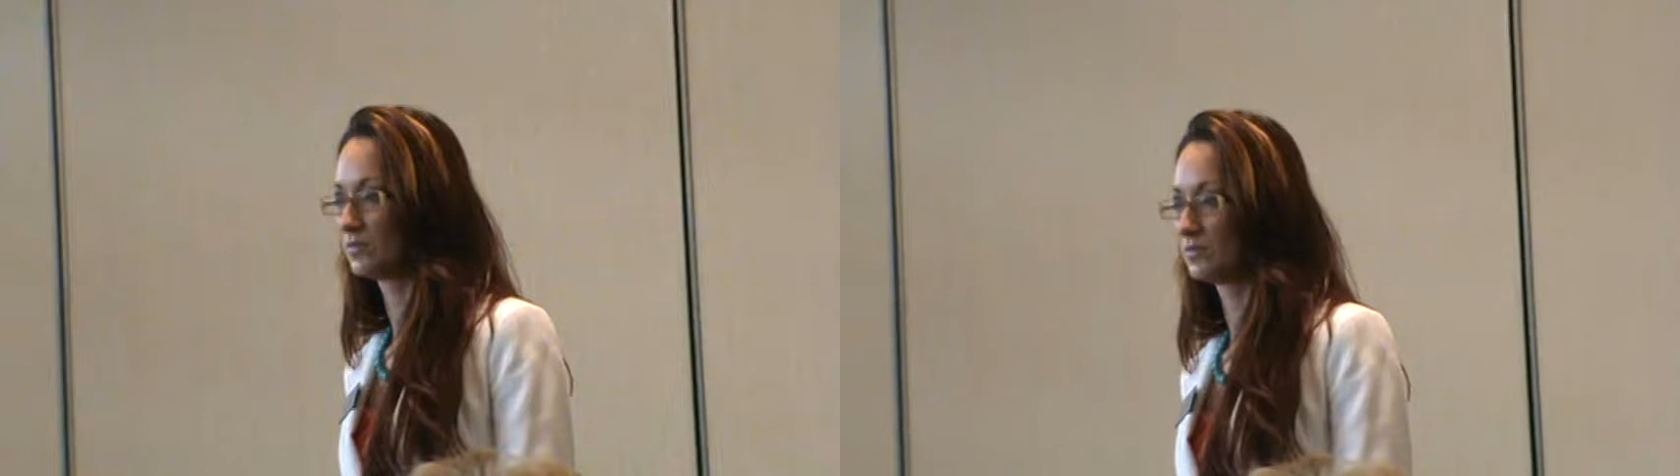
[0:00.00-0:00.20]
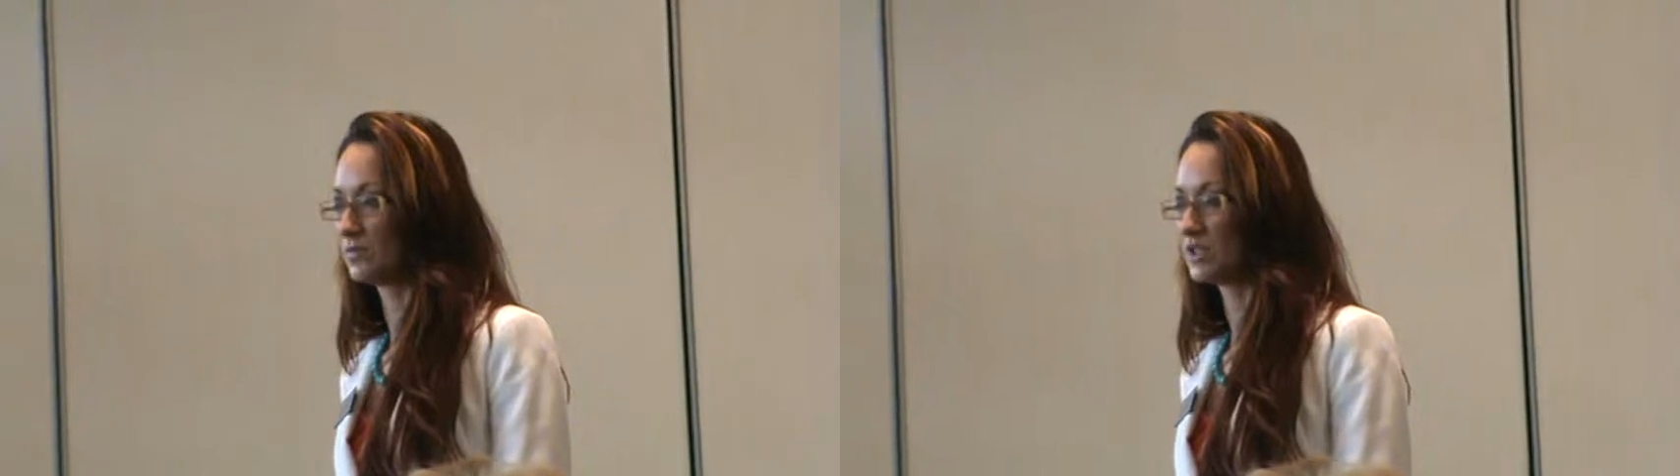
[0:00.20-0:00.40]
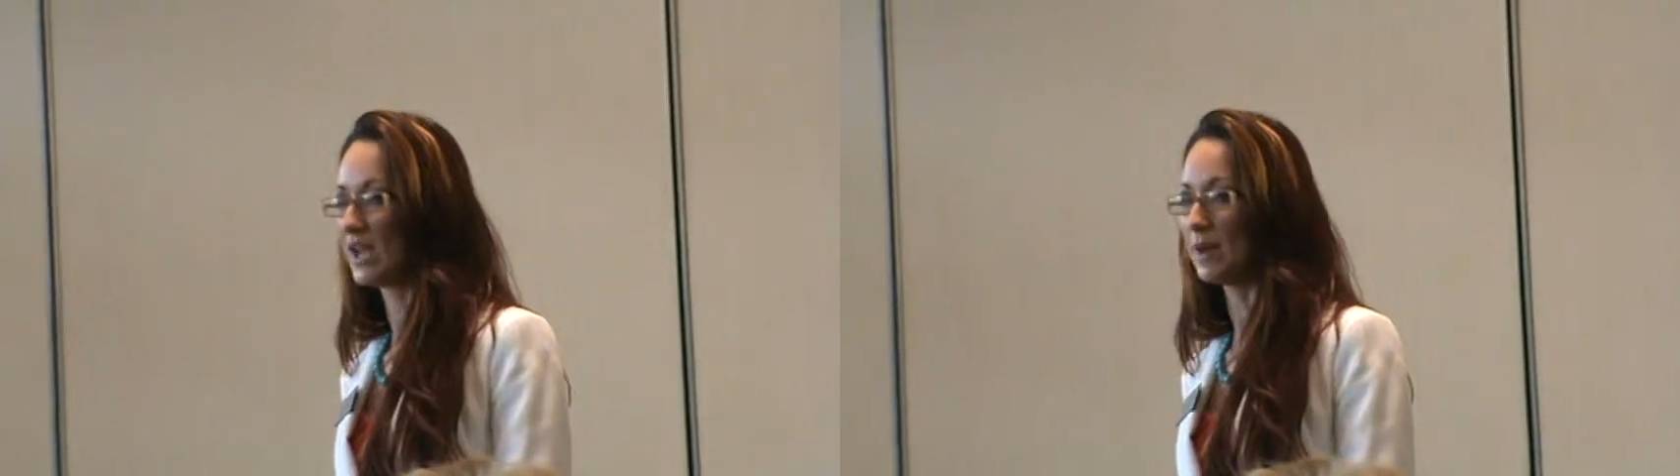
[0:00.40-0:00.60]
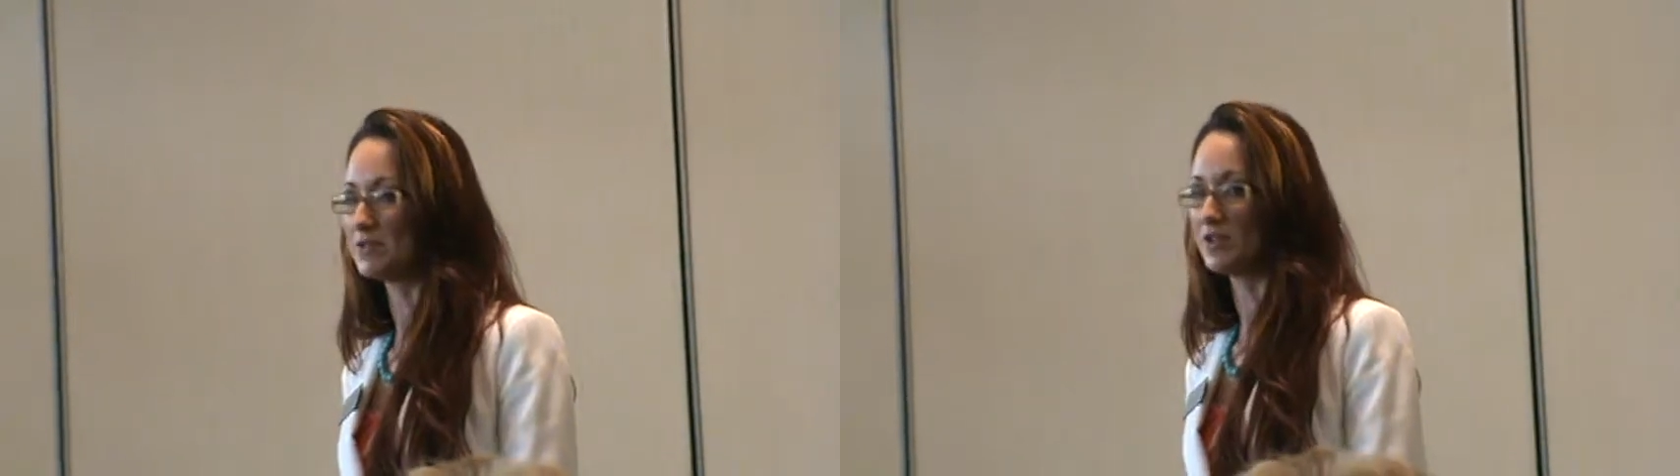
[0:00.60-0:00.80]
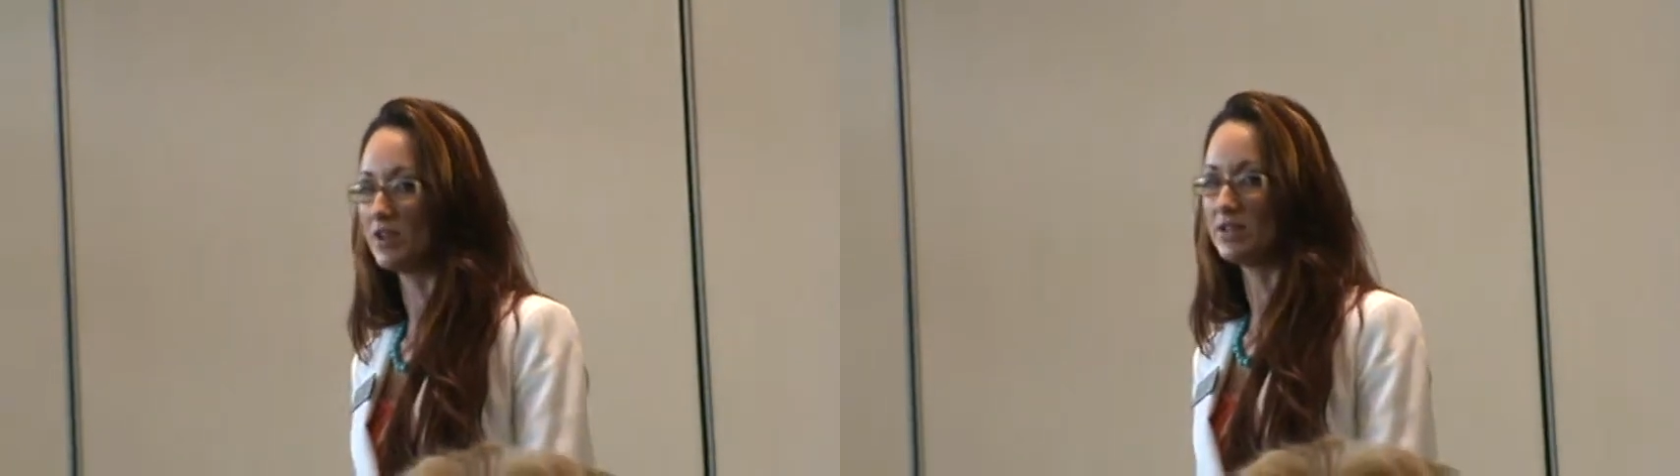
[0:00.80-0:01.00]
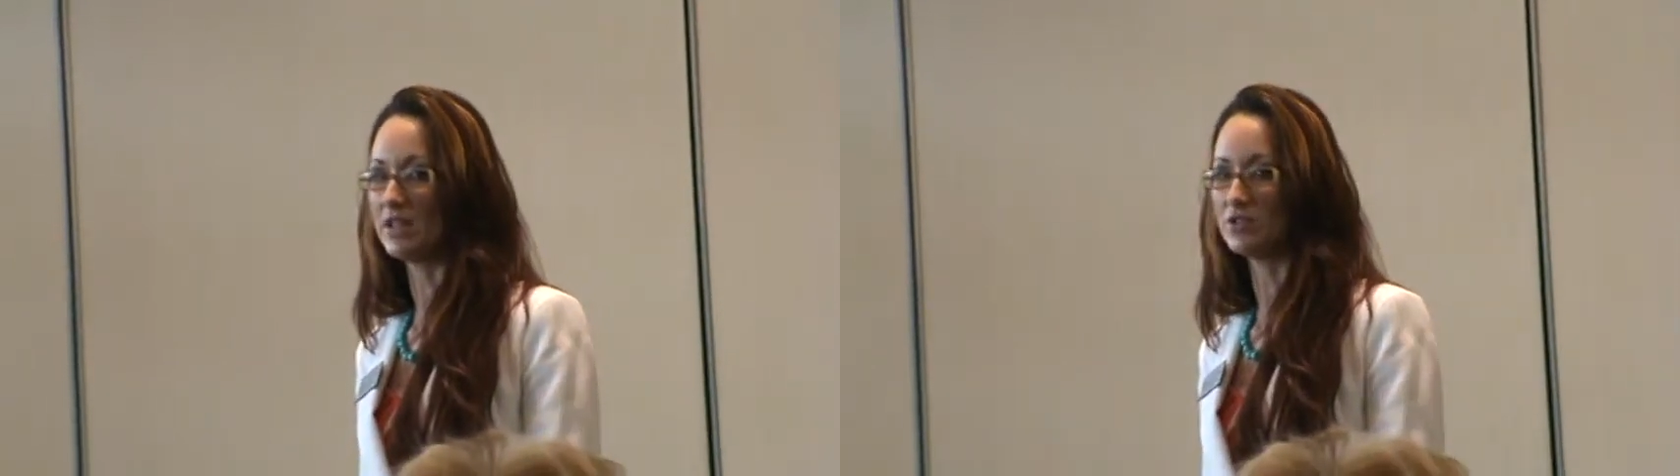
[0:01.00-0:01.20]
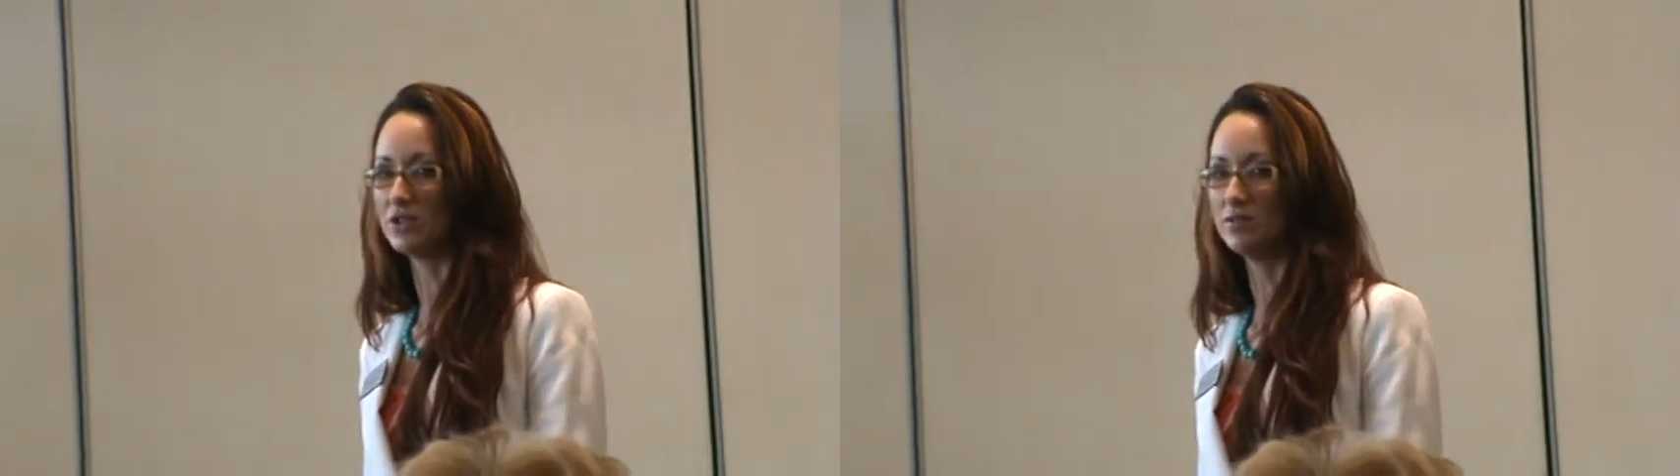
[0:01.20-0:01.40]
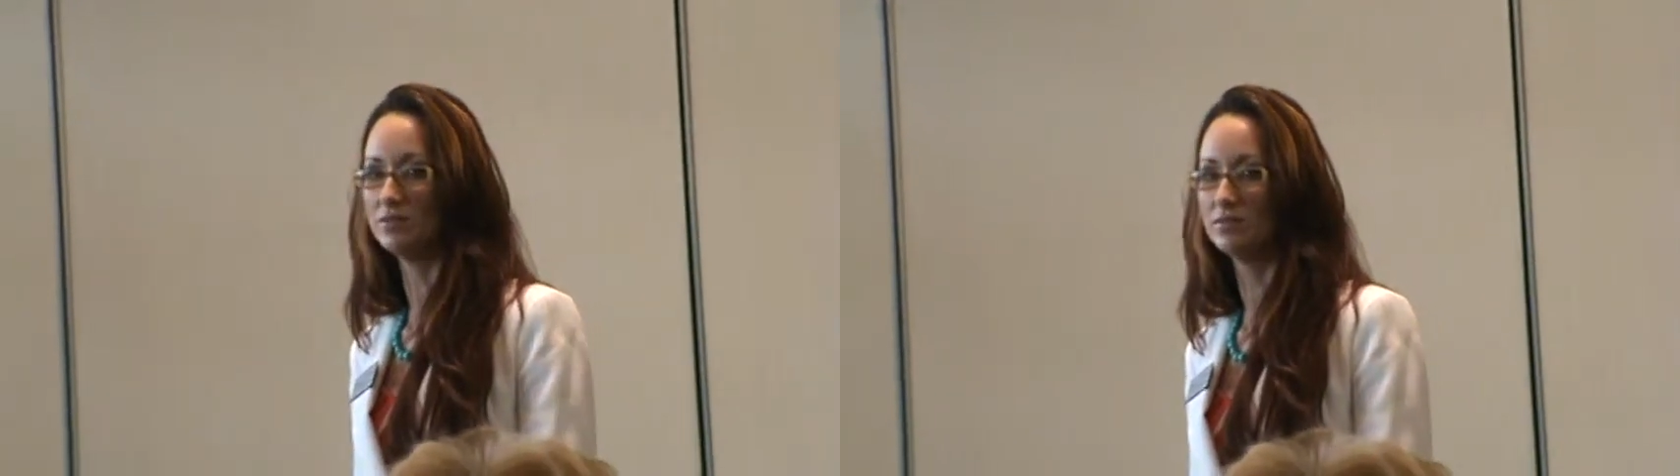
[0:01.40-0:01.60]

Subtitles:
to capture their attention.